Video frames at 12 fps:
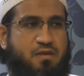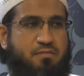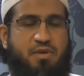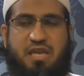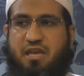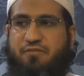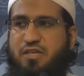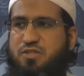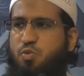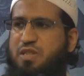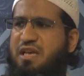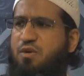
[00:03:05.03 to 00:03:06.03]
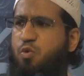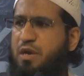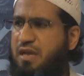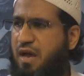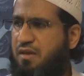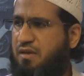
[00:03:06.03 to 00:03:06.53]
Many of us, we think we're
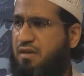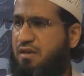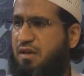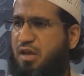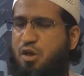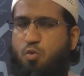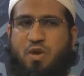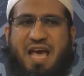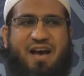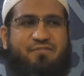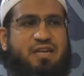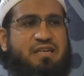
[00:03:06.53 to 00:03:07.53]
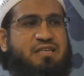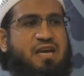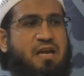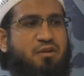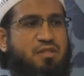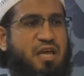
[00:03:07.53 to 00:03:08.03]
young. We have an
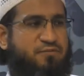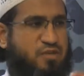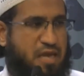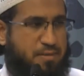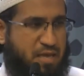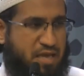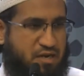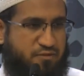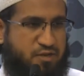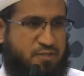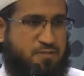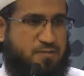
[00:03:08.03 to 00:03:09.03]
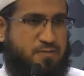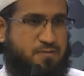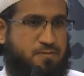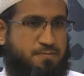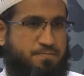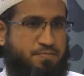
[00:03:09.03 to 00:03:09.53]
entire lifetime ahead of
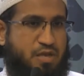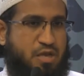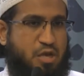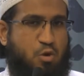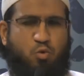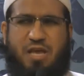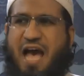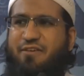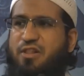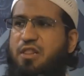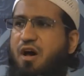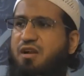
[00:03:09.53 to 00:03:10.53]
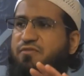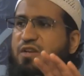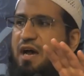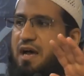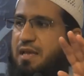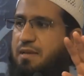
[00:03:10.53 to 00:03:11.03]
us. We have a lot of
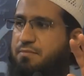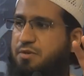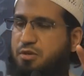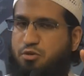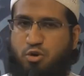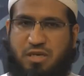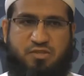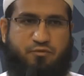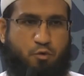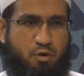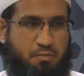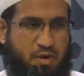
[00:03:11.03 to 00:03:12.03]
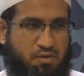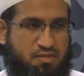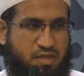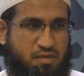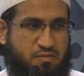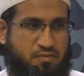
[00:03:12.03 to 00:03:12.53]
time to transform
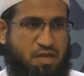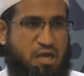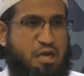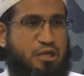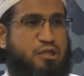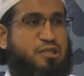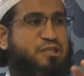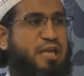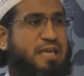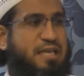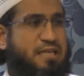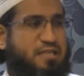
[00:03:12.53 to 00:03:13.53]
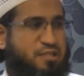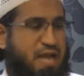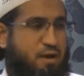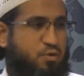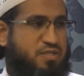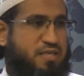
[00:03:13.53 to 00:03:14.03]
ourselves, to change
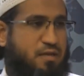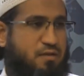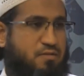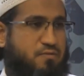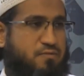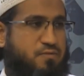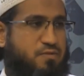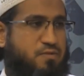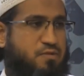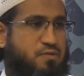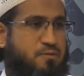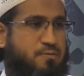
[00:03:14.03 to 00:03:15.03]
ourselves.